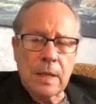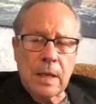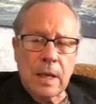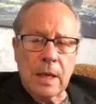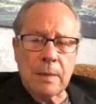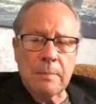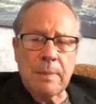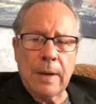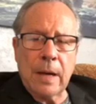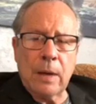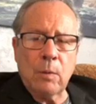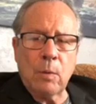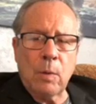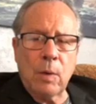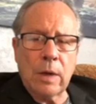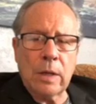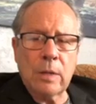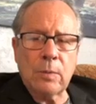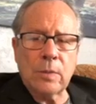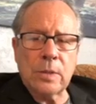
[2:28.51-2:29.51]
about
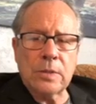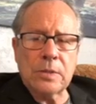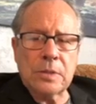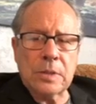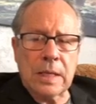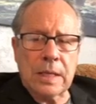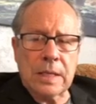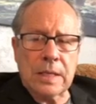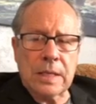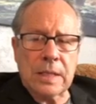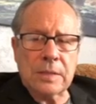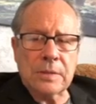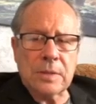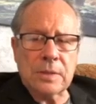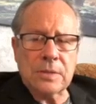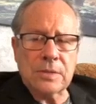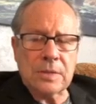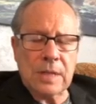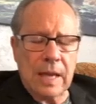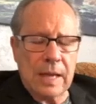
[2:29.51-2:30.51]
what it would take to
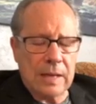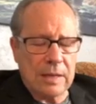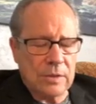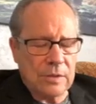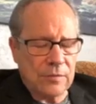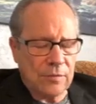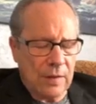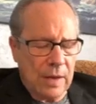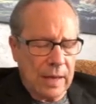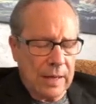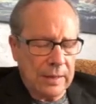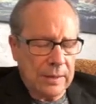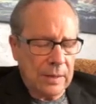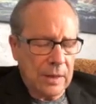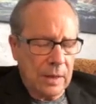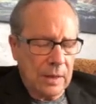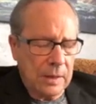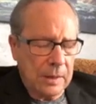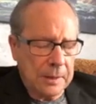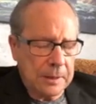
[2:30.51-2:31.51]
satisfy
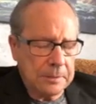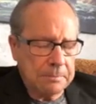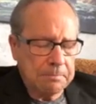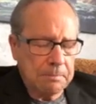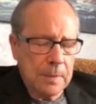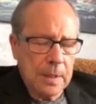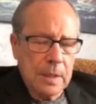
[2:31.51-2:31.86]
God.